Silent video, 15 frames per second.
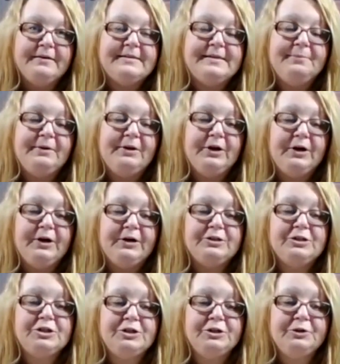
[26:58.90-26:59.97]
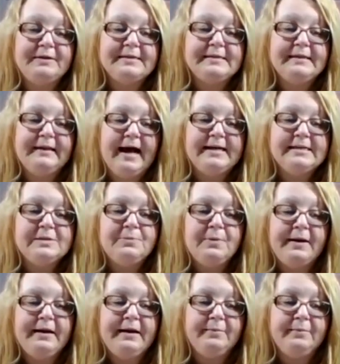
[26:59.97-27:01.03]
Similar to this last
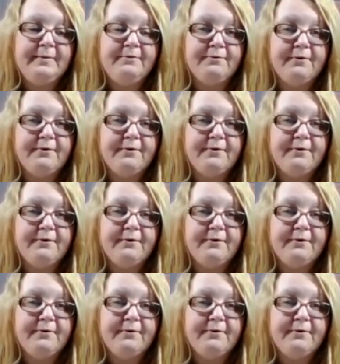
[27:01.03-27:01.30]
one, it'll be